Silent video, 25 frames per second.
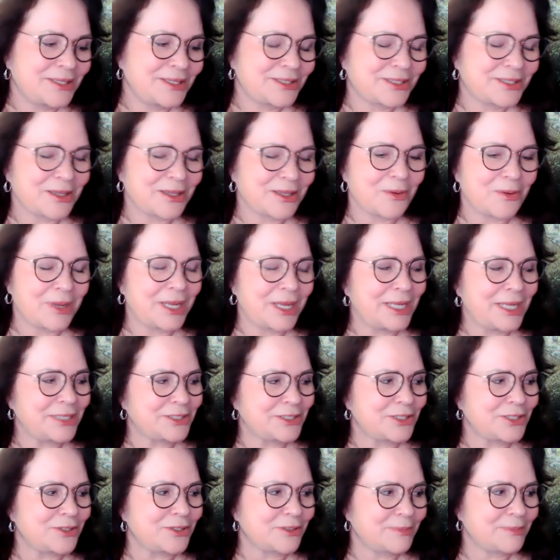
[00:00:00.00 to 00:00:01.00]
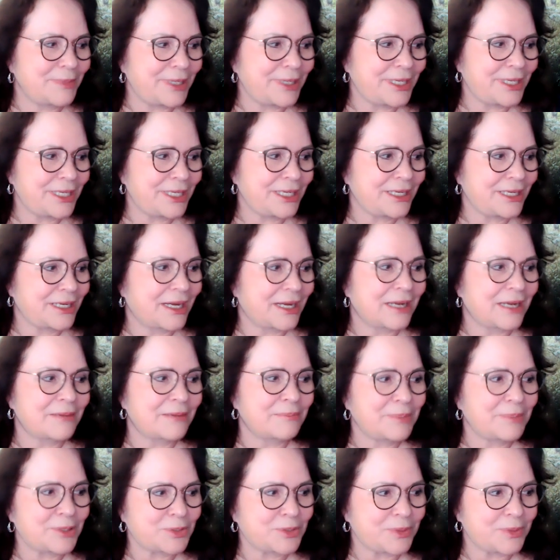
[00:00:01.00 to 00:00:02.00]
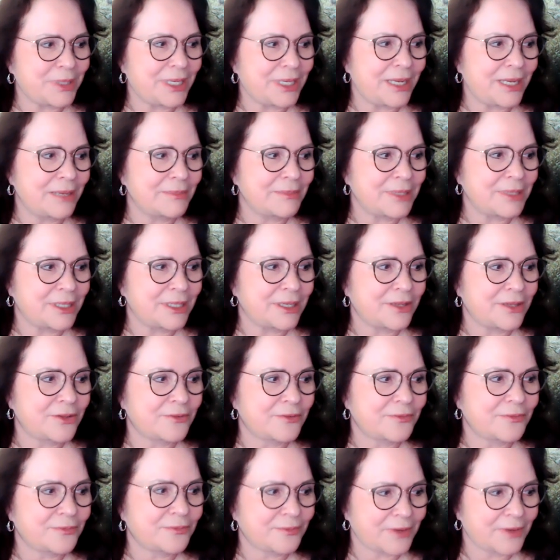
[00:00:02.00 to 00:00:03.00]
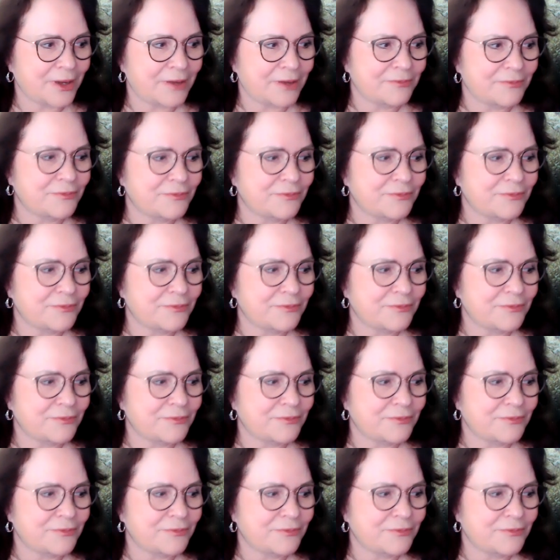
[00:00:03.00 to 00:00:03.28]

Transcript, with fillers: So he took me I, between him and another uh,